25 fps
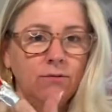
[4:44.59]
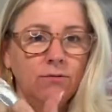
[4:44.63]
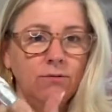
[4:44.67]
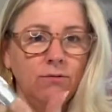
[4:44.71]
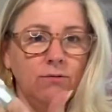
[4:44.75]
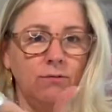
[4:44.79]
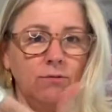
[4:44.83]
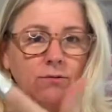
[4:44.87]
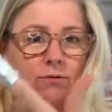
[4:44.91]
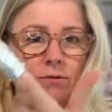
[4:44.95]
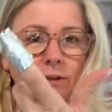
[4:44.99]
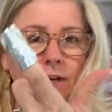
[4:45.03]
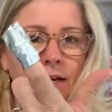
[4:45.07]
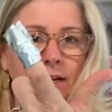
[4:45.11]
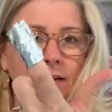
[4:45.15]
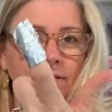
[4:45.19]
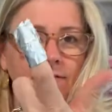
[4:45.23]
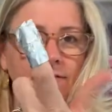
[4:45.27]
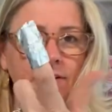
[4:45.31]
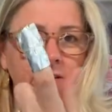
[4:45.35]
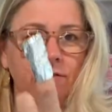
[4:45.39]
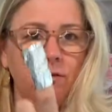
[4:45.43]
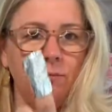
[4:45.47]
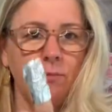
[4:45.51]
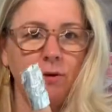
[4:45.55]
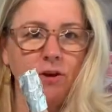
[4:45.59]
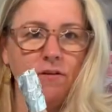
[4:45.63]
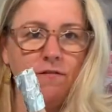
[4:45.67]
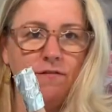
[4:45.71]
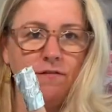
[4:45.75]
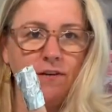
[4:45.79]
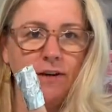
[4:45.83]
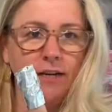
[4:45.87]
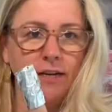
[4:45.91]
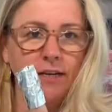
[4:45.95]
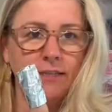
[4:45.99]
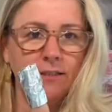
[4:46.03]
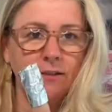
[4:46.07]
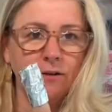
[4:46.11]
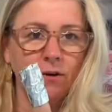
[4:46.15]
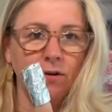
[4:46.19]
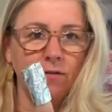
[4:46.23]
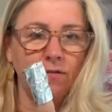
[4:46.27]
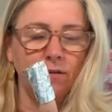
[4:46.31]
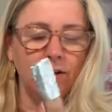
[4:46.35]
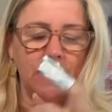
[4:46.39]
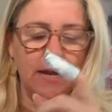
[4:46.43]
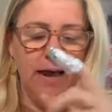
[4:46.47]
all that lovely remover is on the